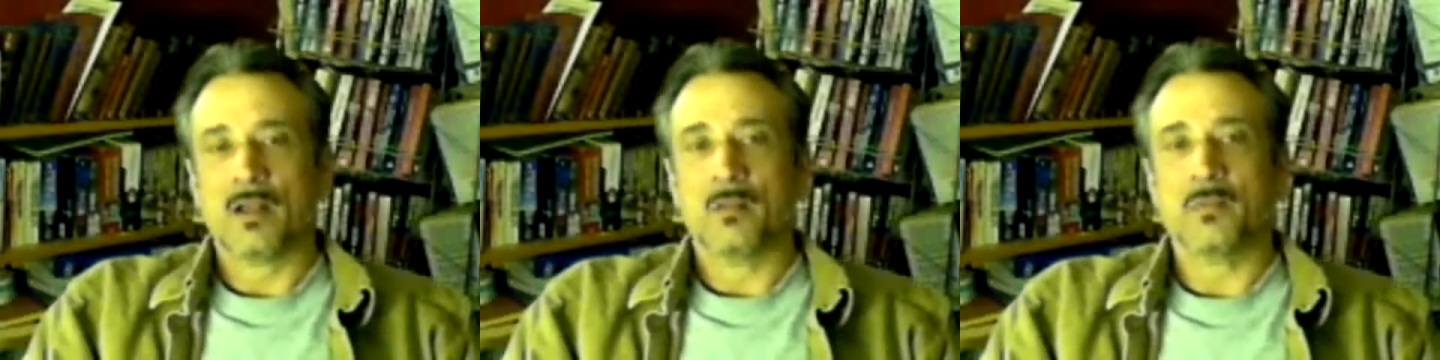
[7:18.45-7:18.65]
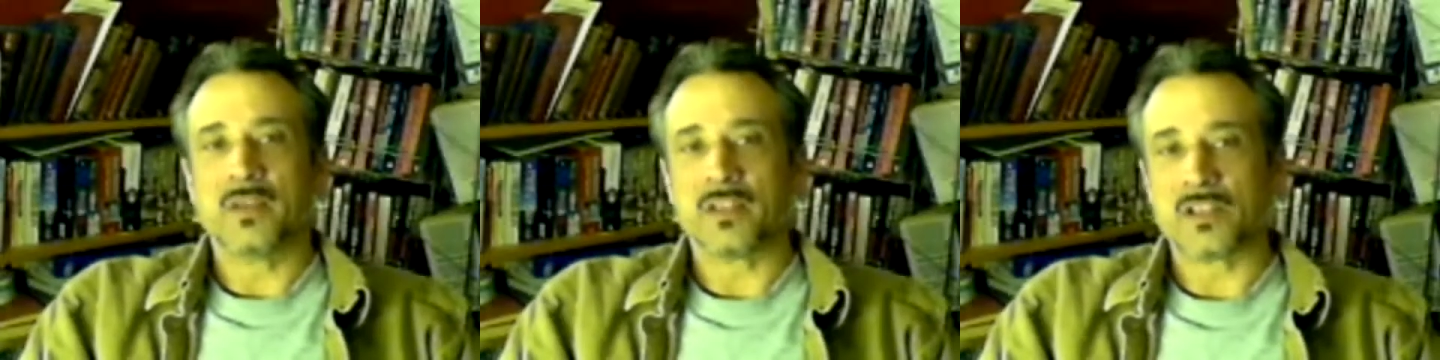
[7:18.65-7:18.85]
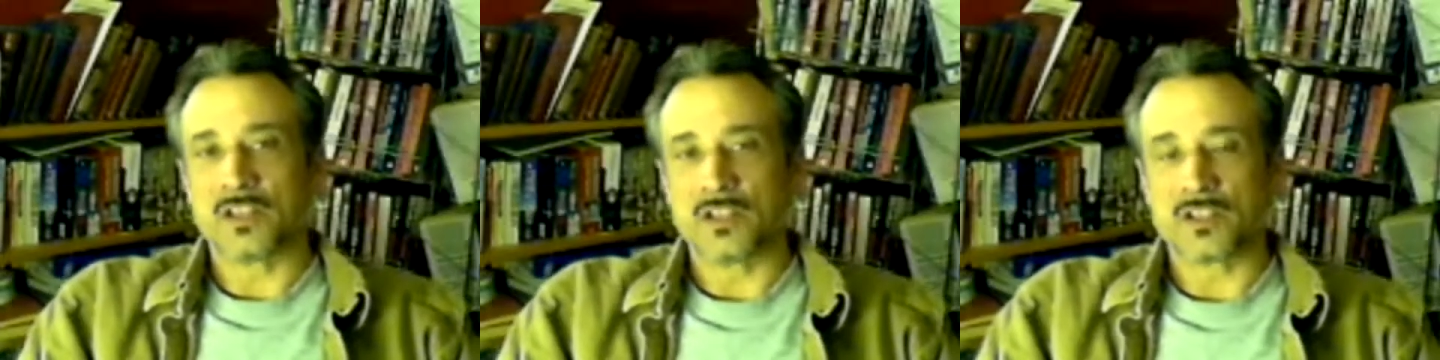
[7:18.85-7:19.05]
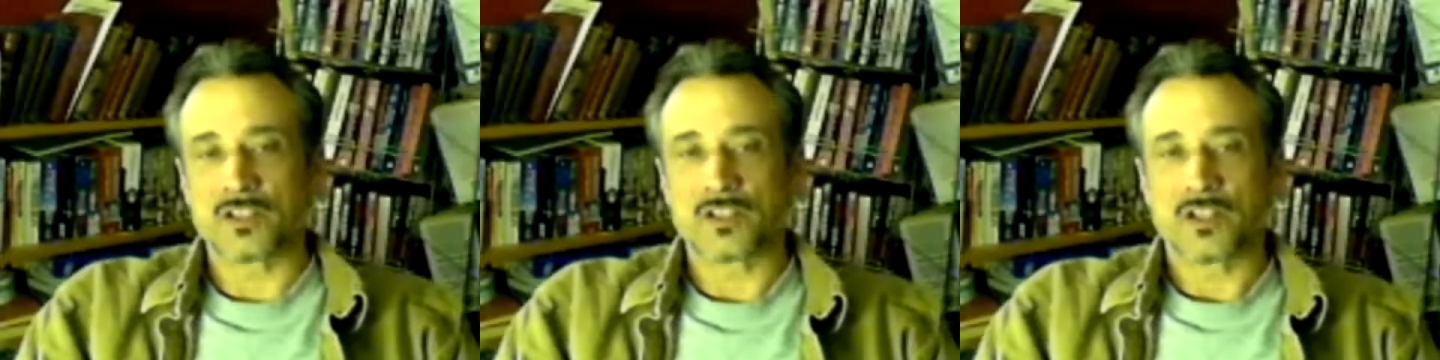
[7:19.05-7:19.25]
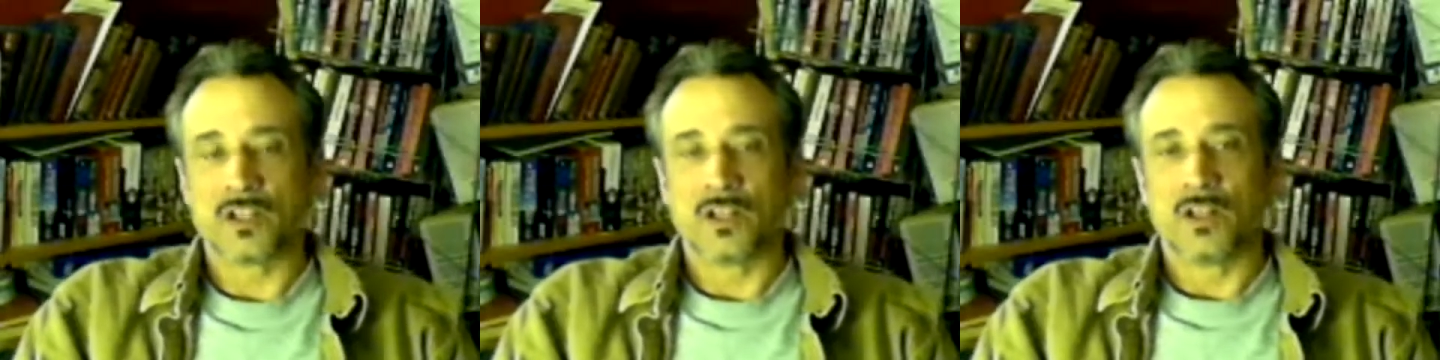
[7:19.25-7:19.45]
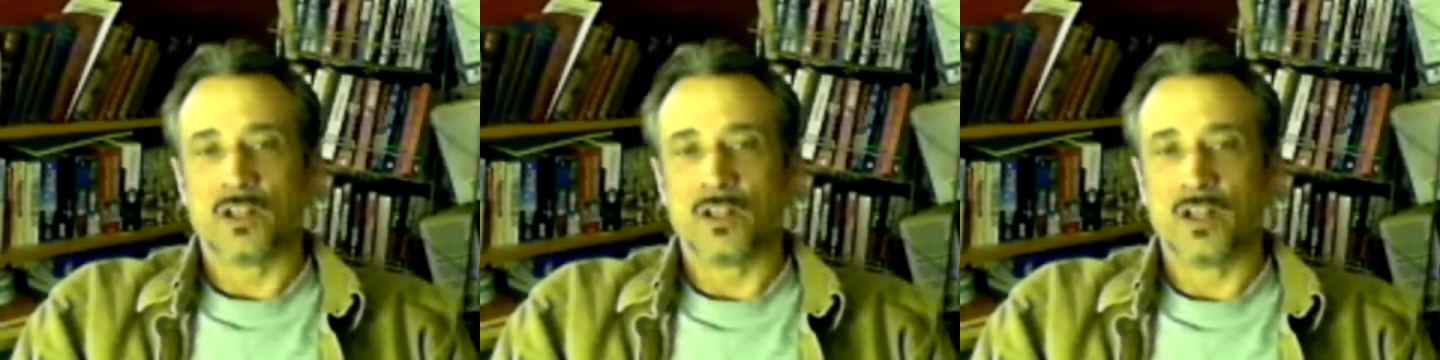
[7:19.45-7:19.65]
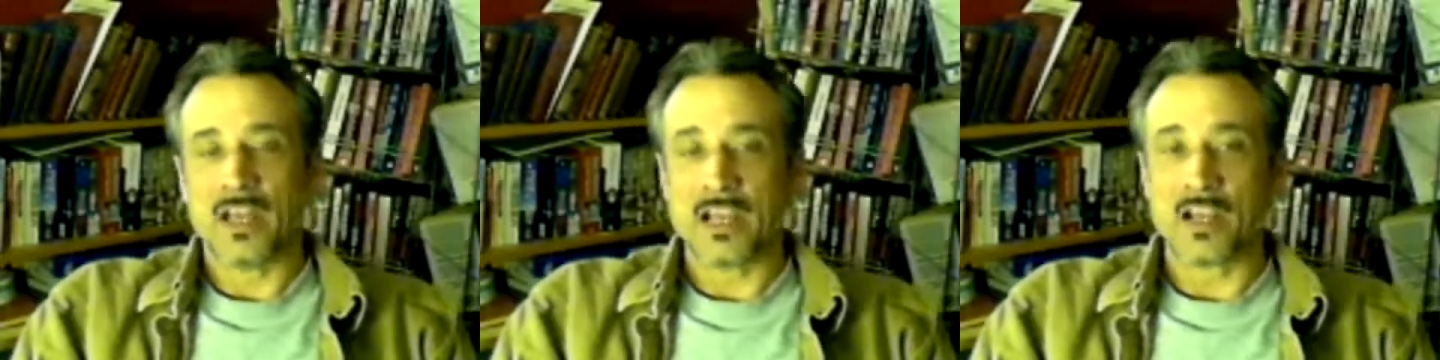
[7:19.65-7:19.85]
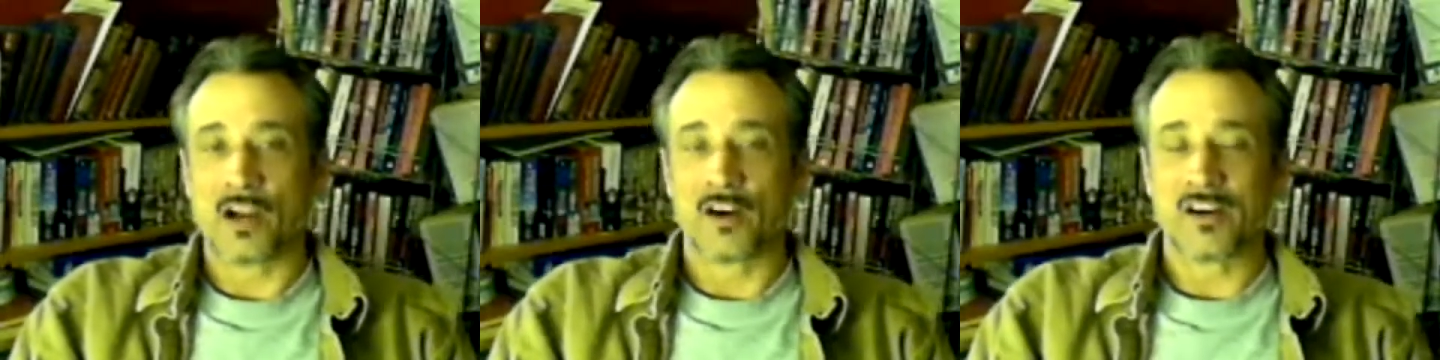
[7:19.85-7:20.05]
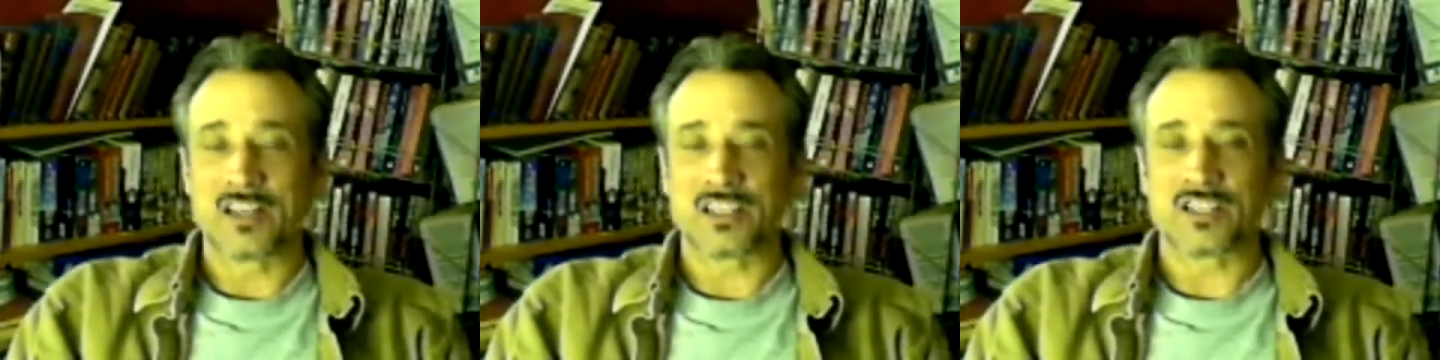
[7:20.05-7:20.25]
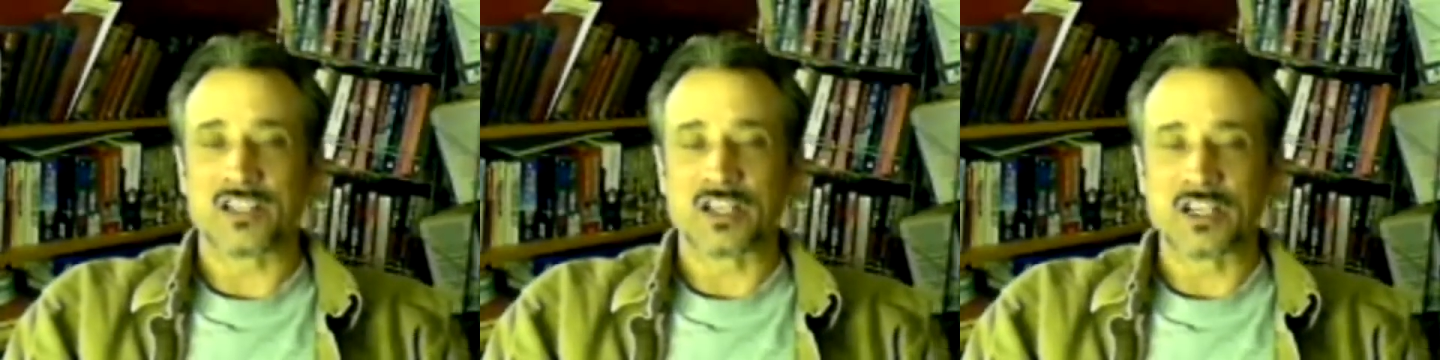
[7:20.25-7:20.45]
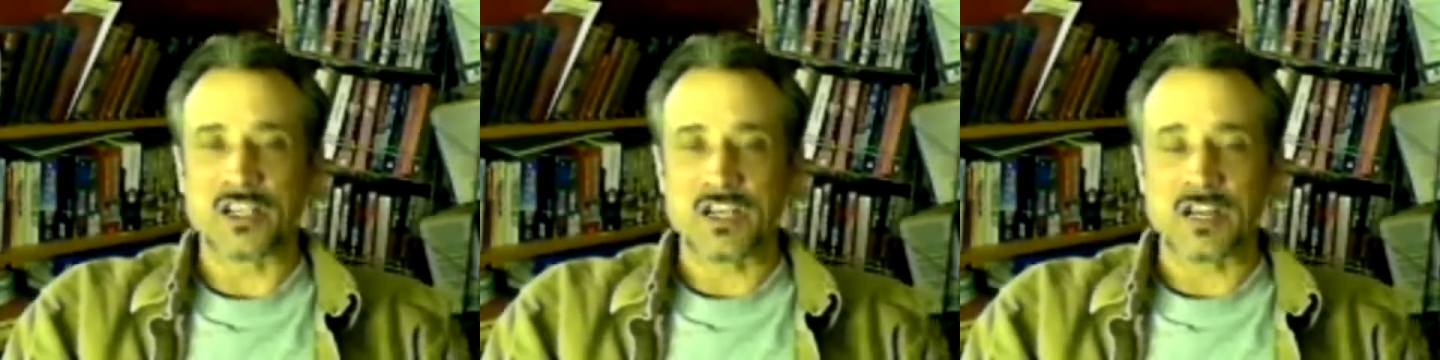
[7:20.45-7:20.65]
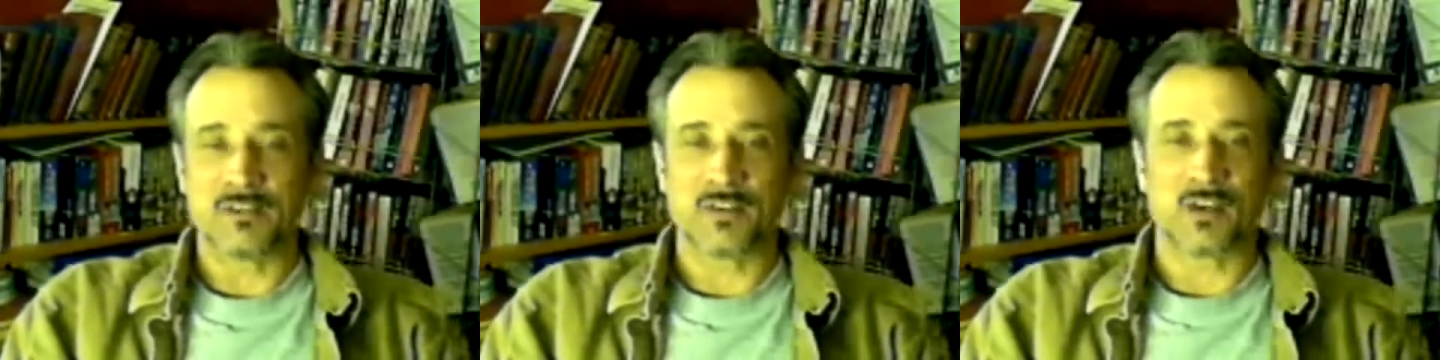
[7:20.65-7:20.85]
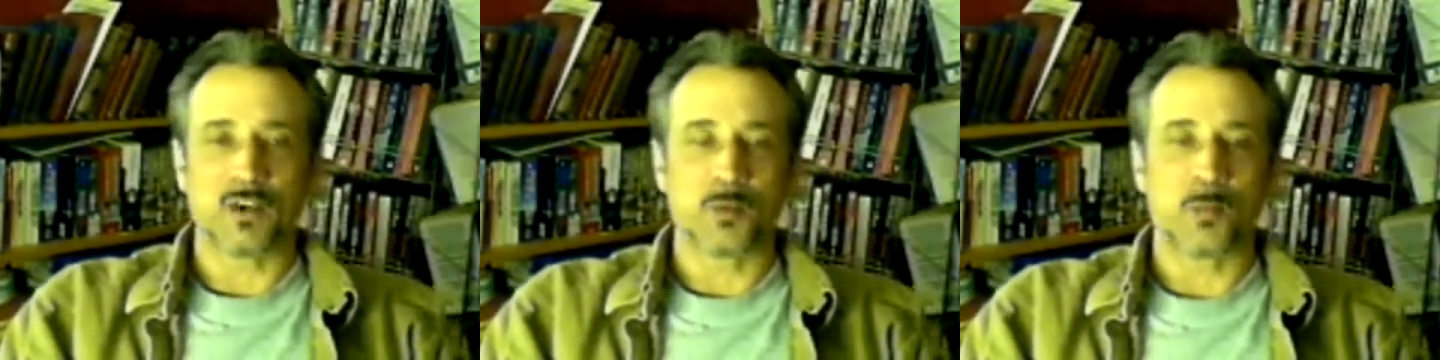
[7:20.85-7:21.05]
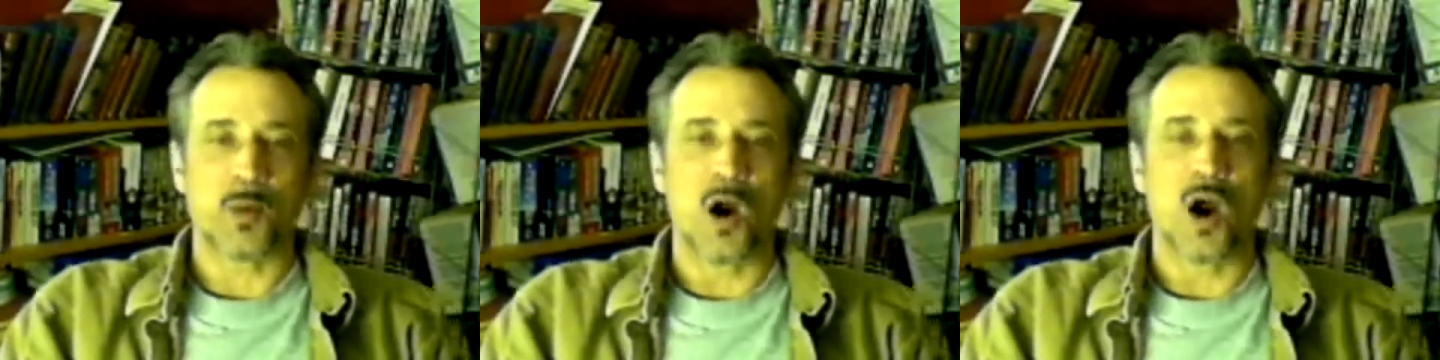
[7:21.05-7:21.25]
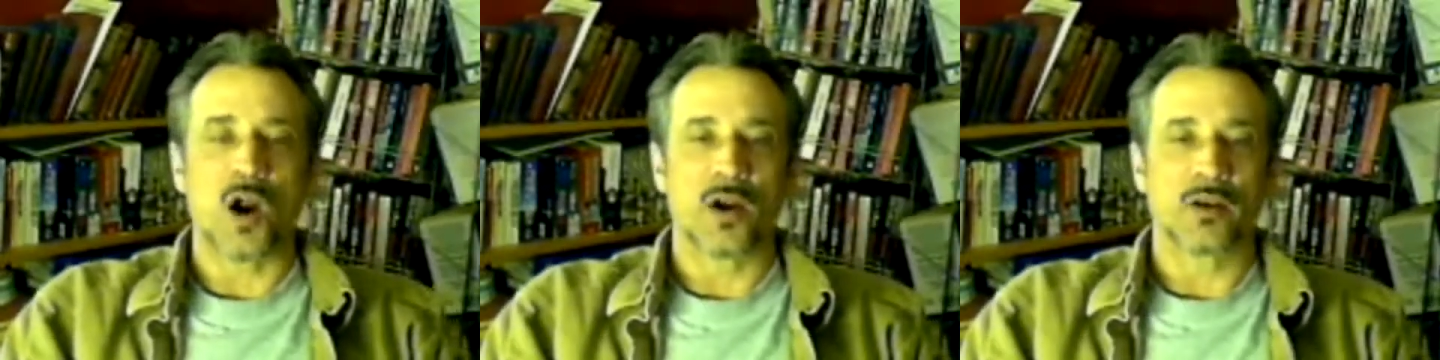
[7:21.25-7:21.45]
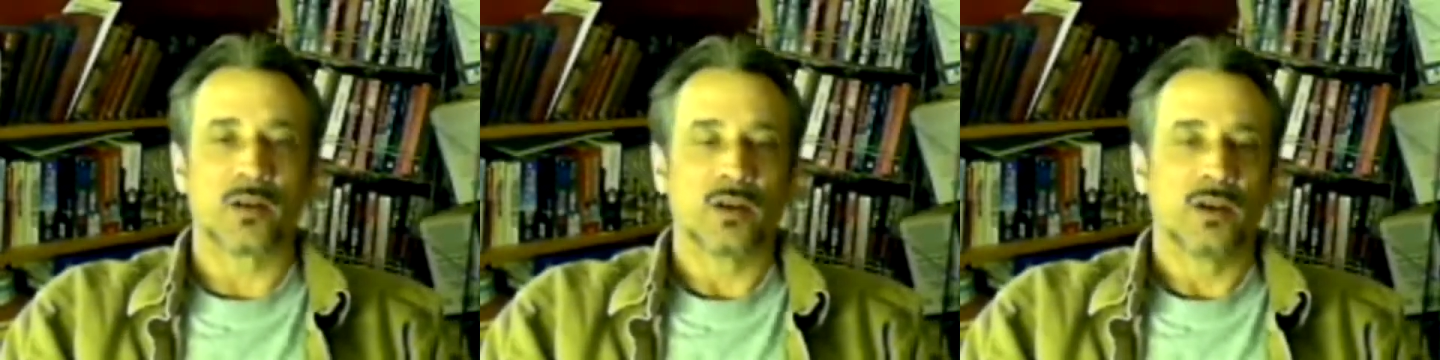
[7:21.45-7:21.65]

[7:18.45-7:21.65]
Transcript: because they are a significant part